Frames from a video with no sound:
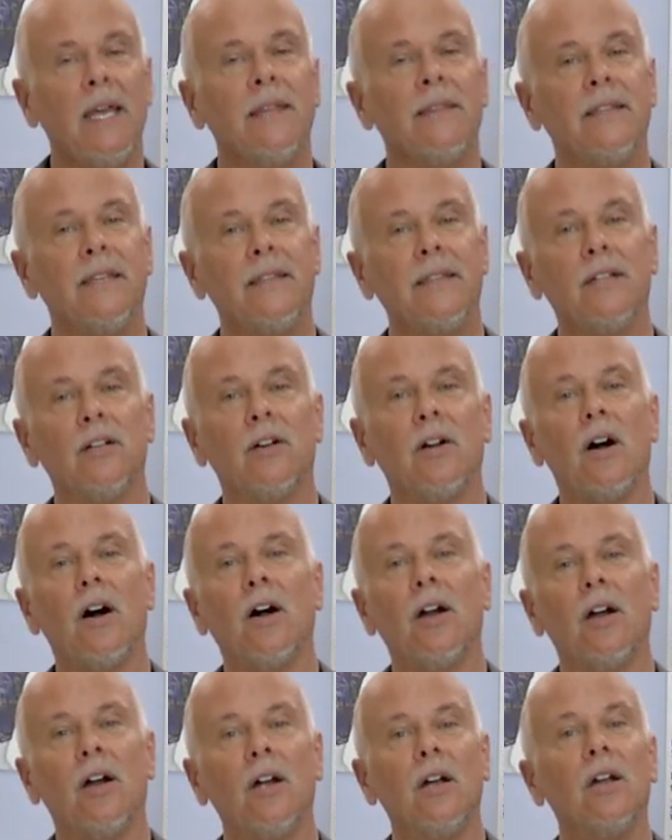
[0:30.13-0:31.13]
Then there
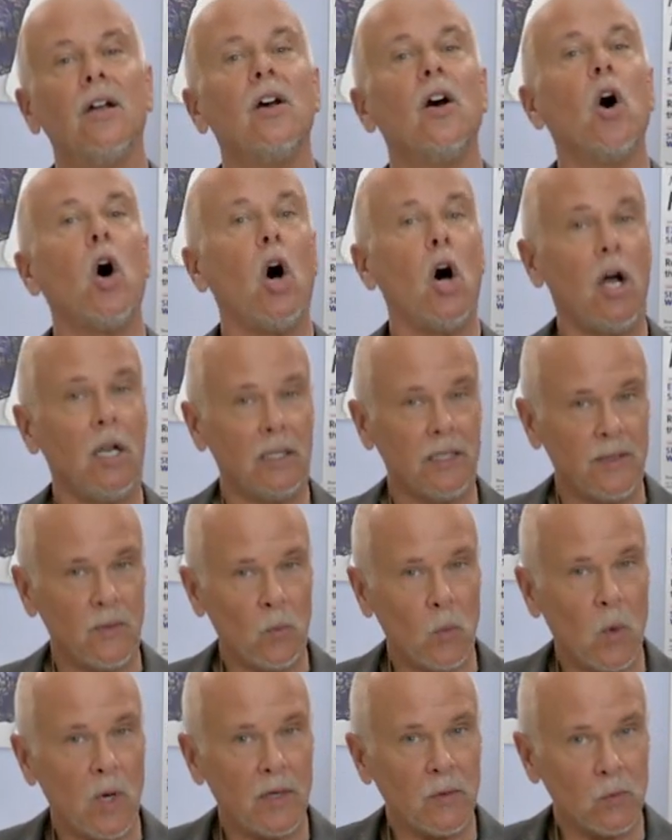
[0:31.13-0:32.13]
are
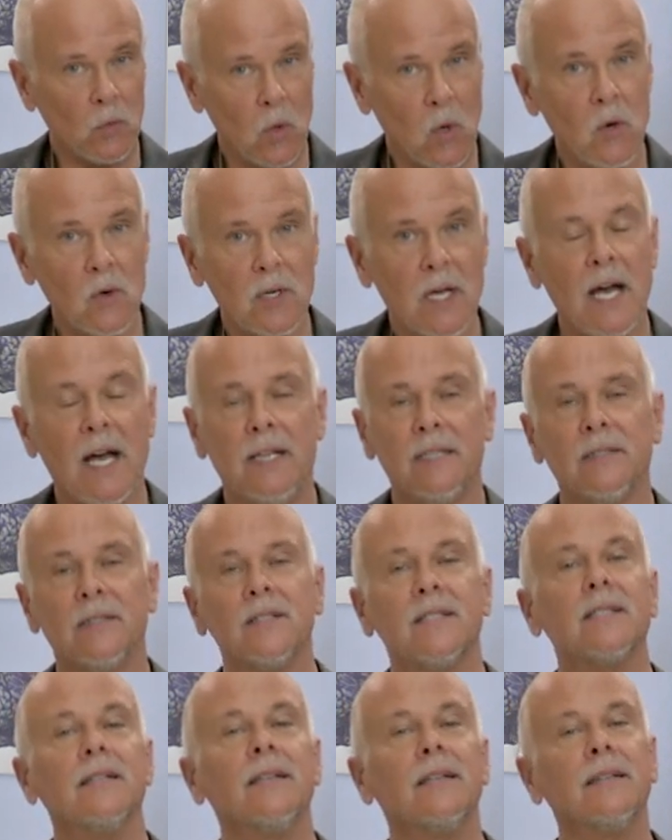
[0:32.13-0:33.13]
all-in-one roll
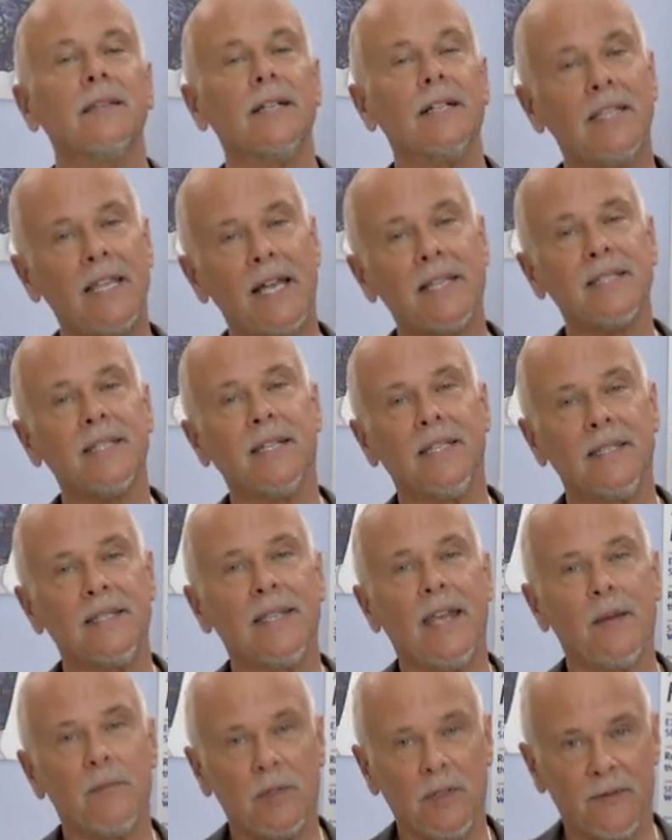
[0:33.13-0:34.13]
collars. The classic
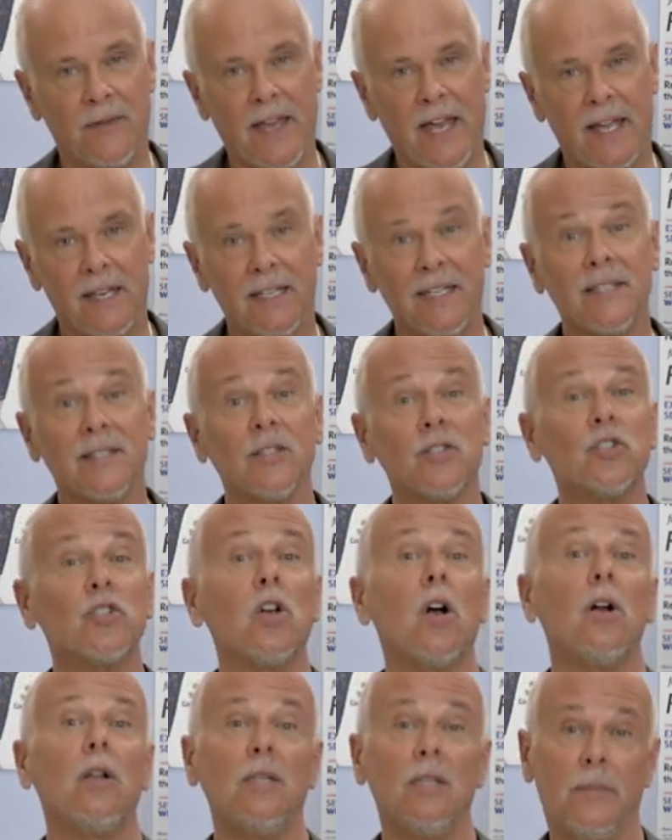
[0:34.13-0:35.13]
example of that is a
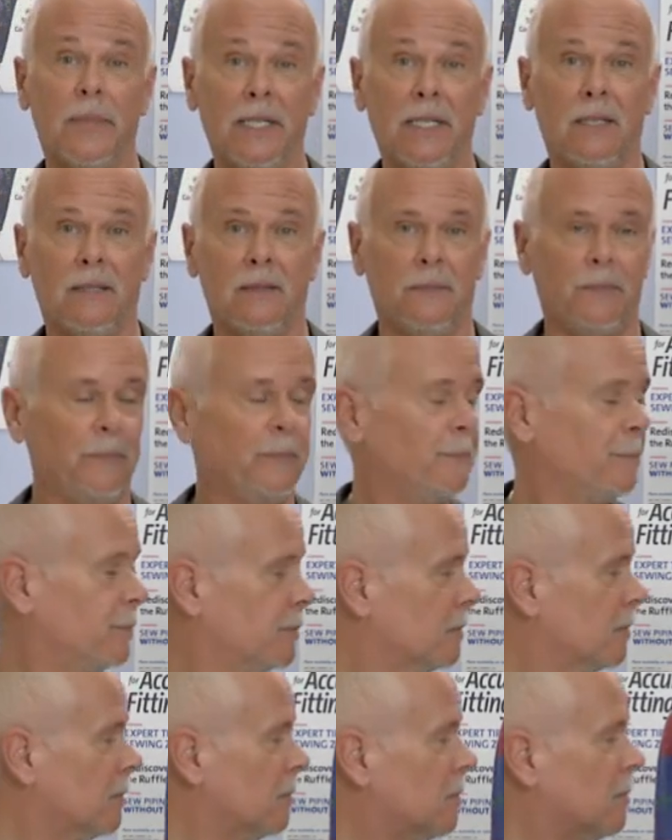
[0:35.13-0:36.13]
shawl lapel.
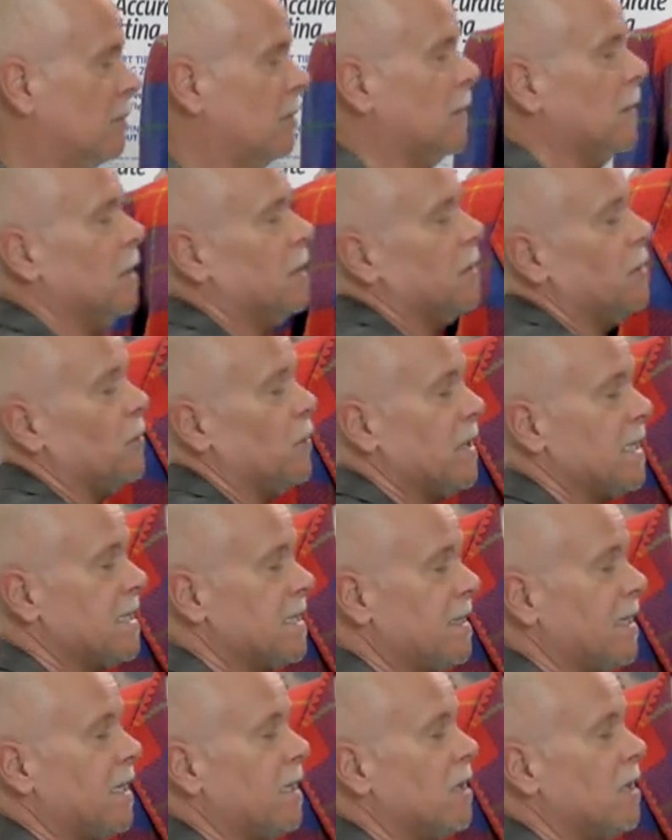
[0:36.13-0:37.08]
The reason they